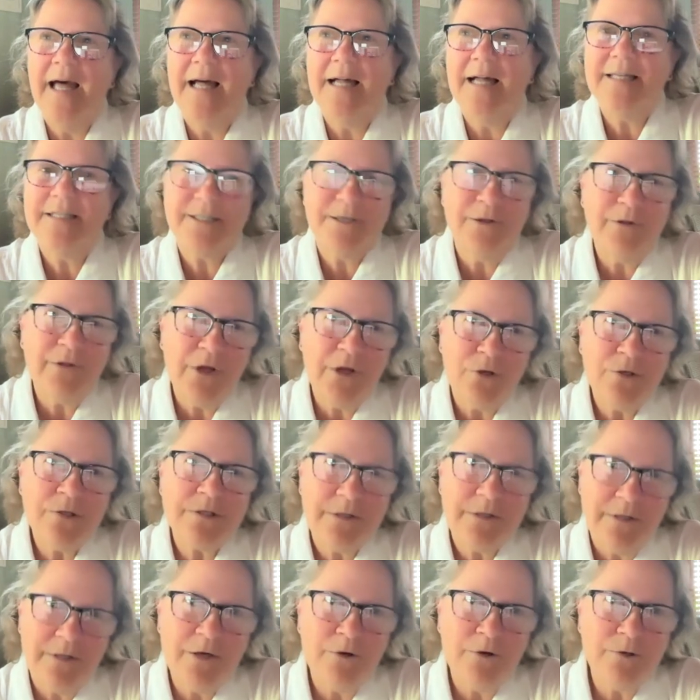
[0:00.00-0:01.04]
So those
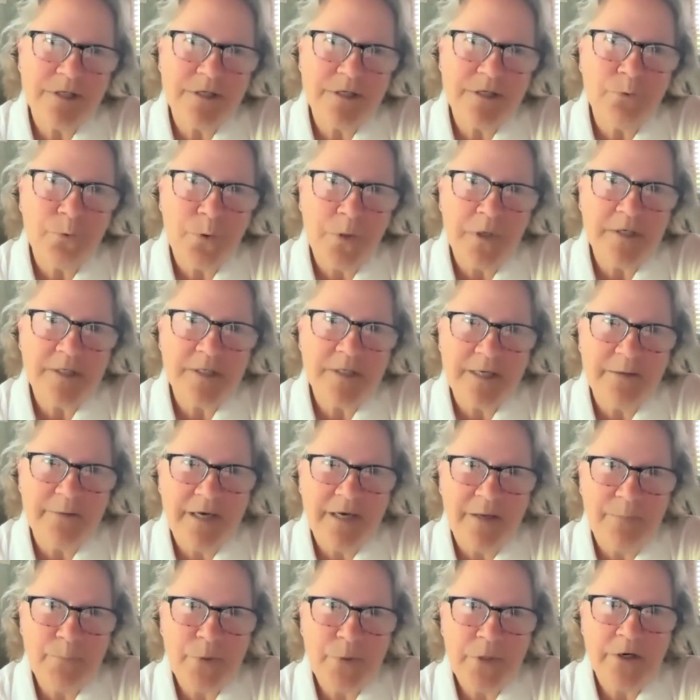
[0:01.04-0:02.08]
those are the words I would
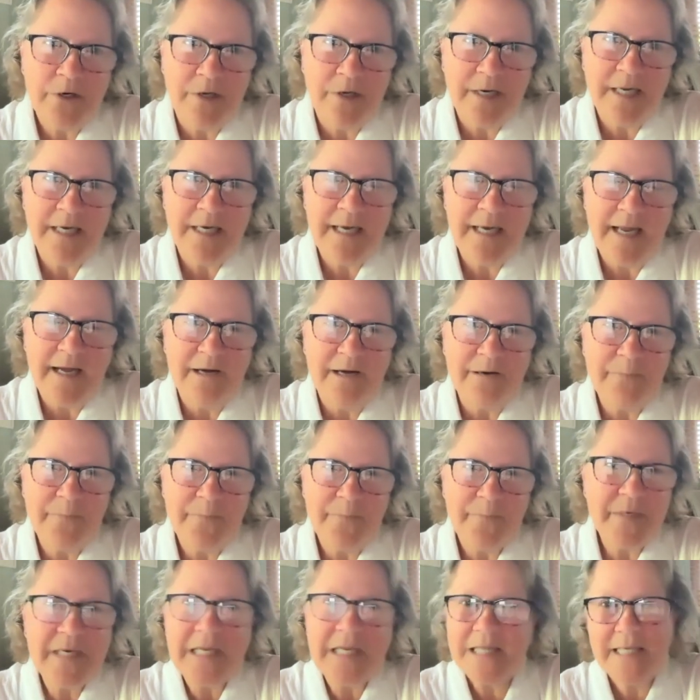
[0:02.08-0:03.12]
have put on it now,
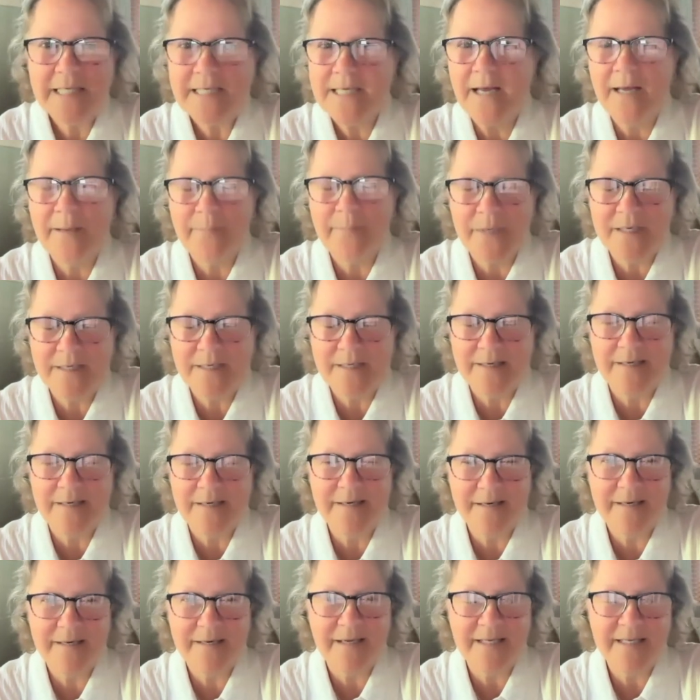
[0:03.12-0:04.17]
but at mm-hmm. the time I didn't.
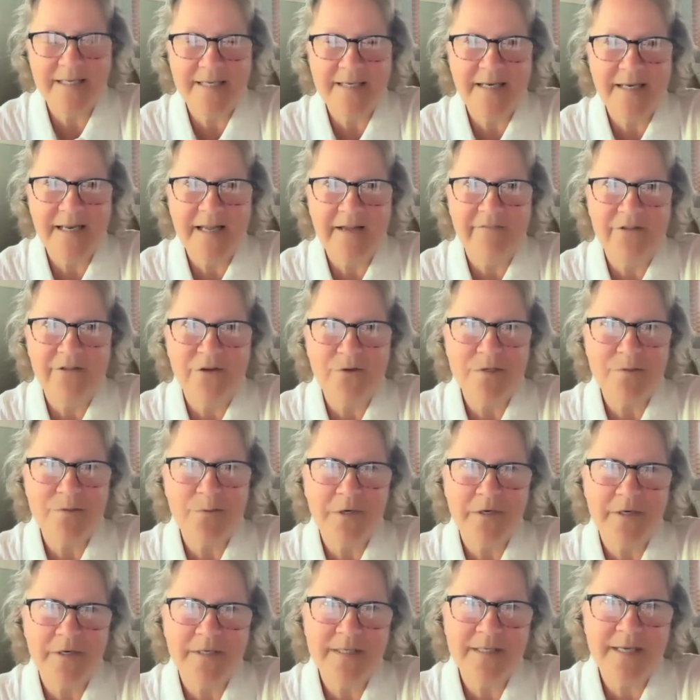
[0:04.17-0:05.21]
I didn't have those
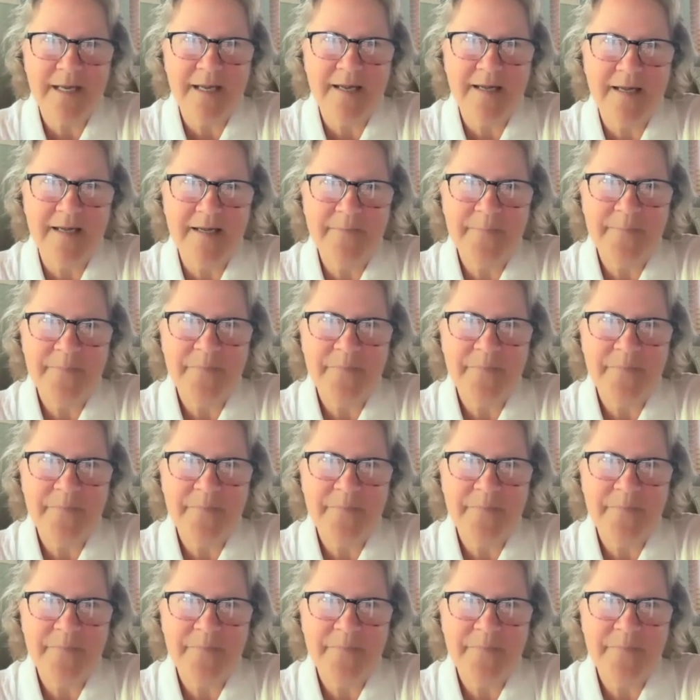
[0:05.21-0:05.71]
words. Yeah.